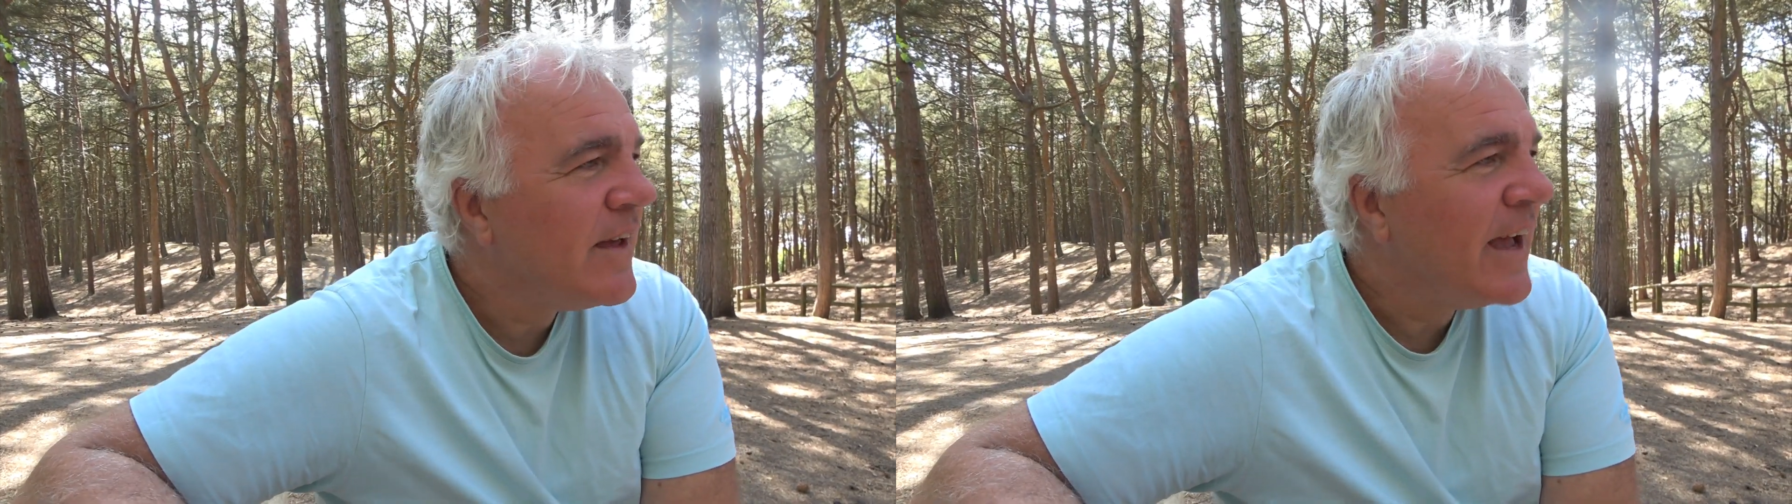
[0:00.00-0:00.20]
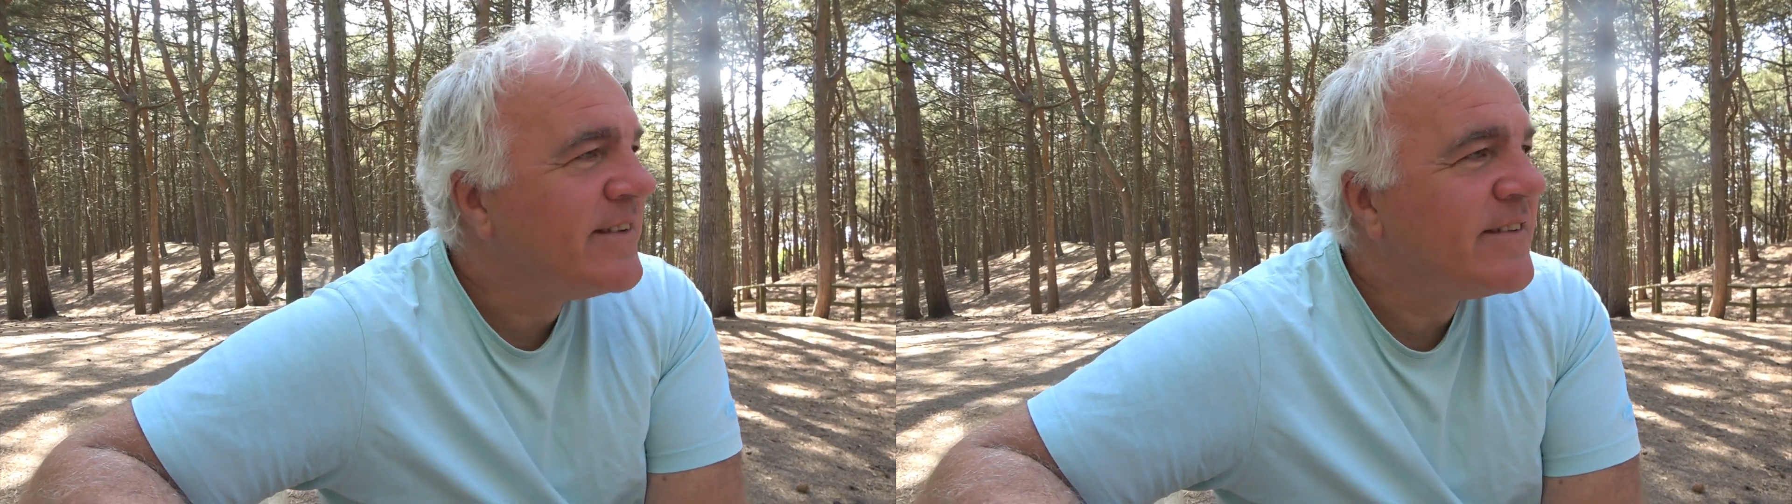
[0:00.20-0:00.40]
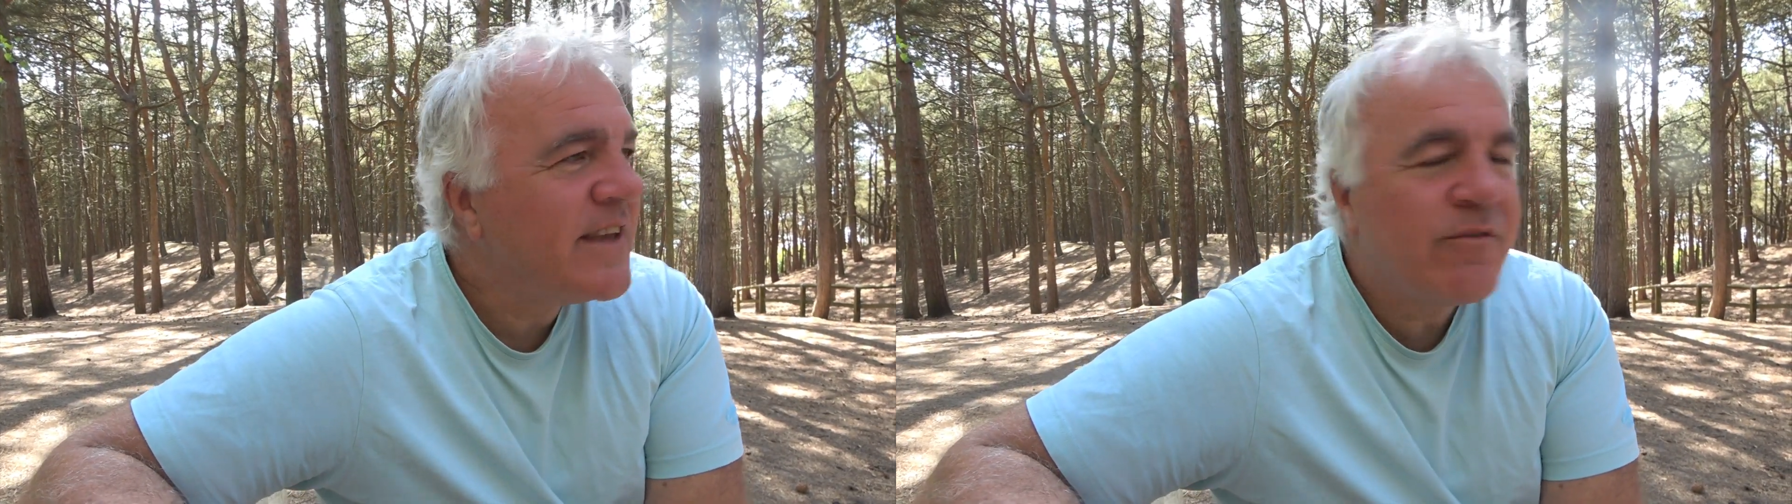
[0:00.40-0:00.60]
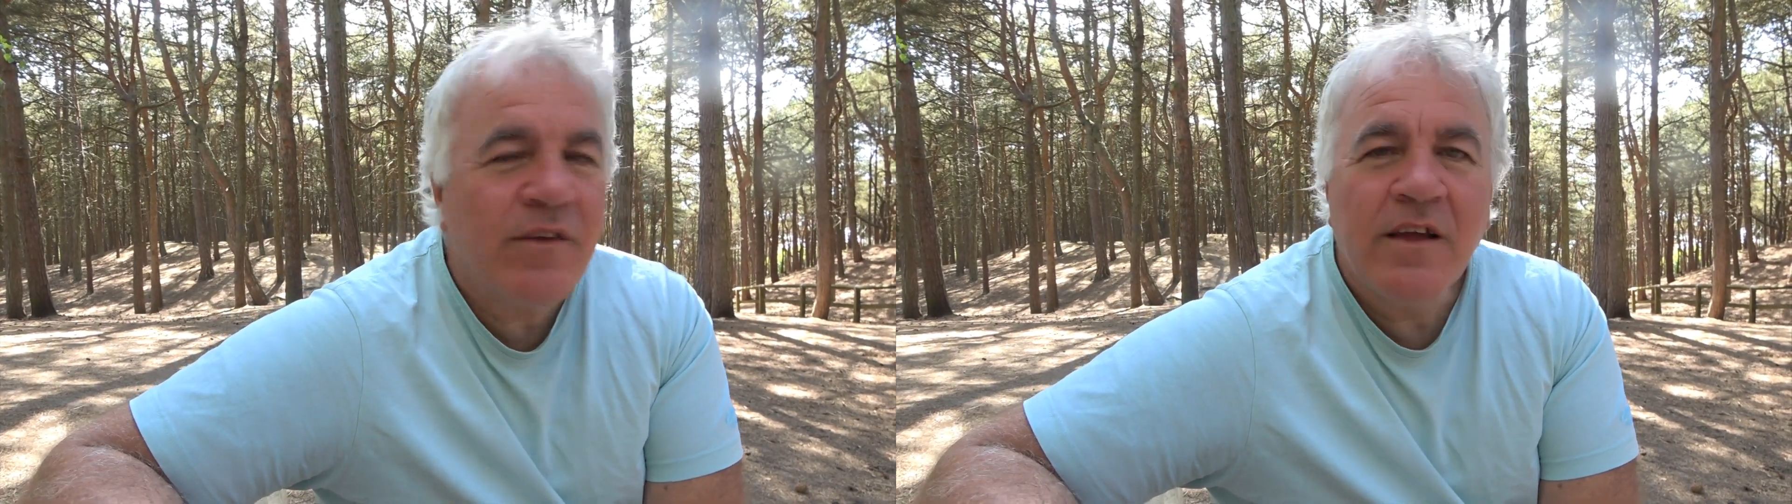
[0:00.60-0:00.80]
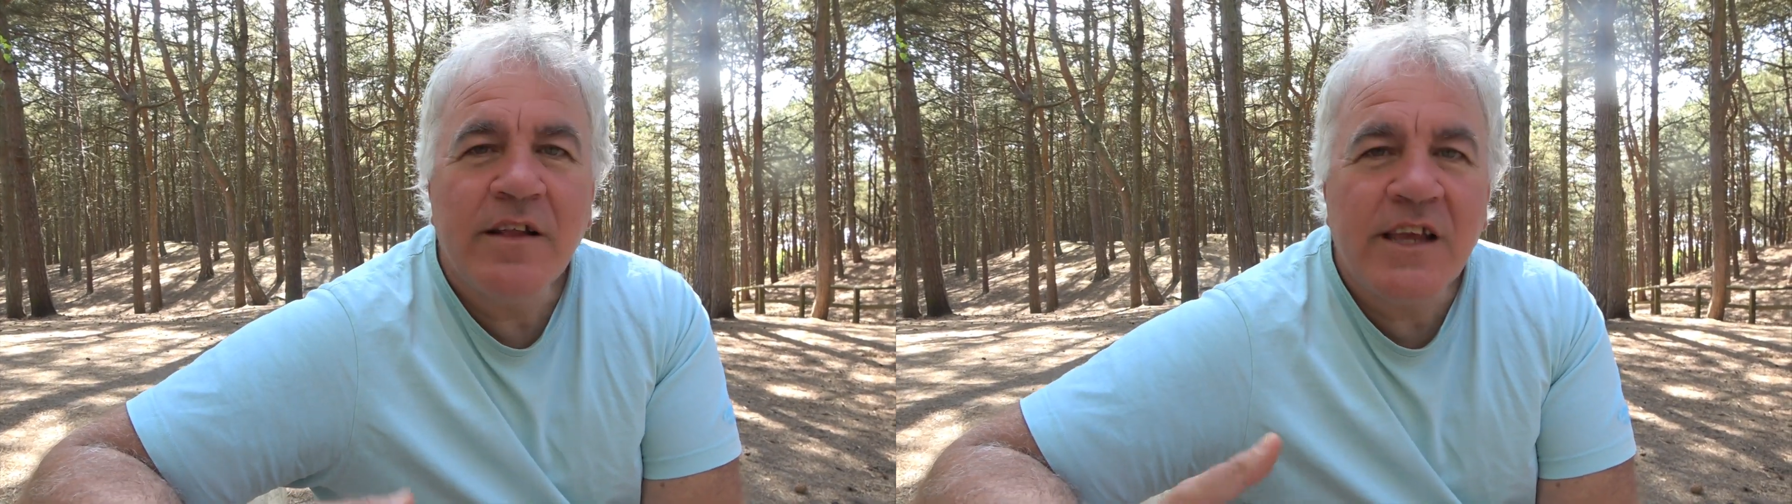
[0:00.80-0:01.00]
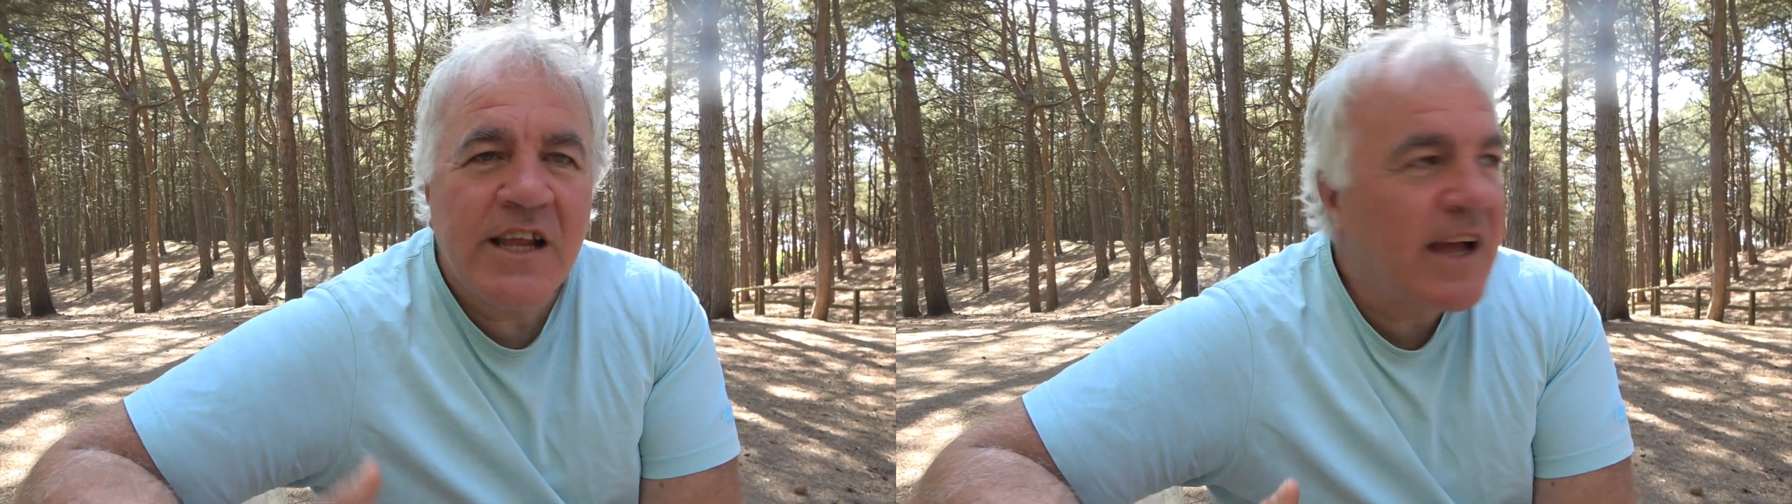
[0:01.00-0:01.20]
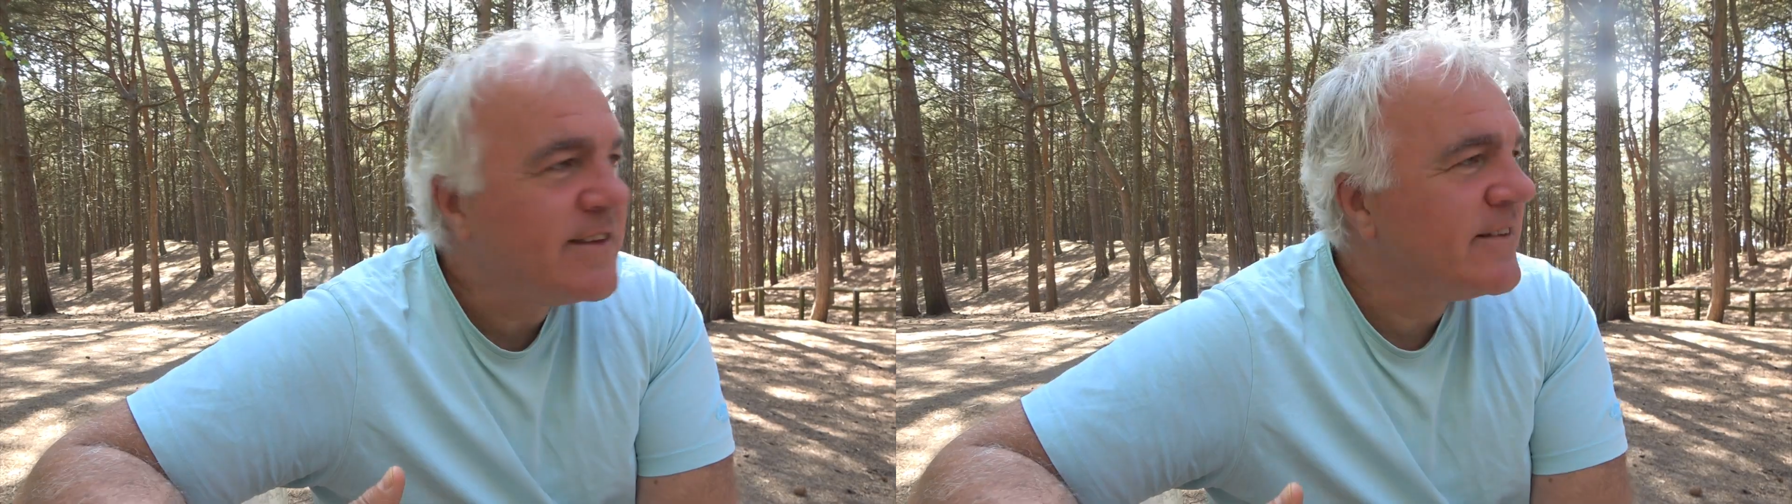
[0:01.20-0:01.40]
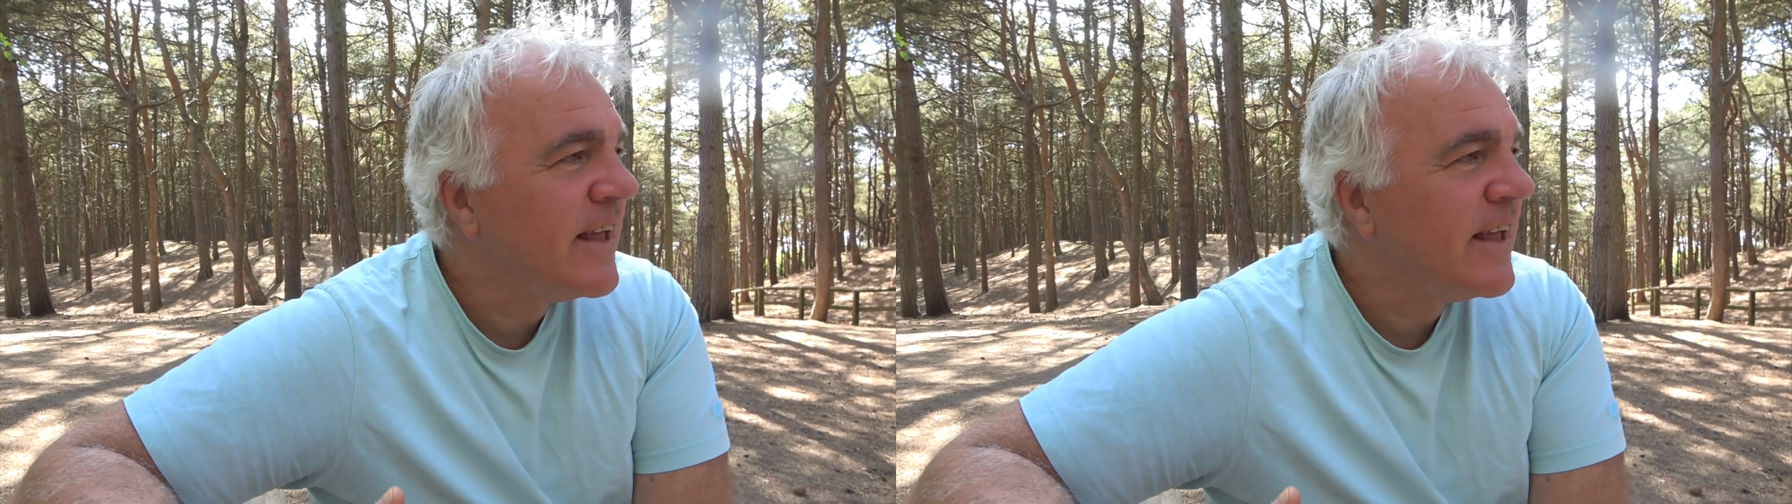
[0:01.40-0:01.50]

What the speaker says: It's as if the United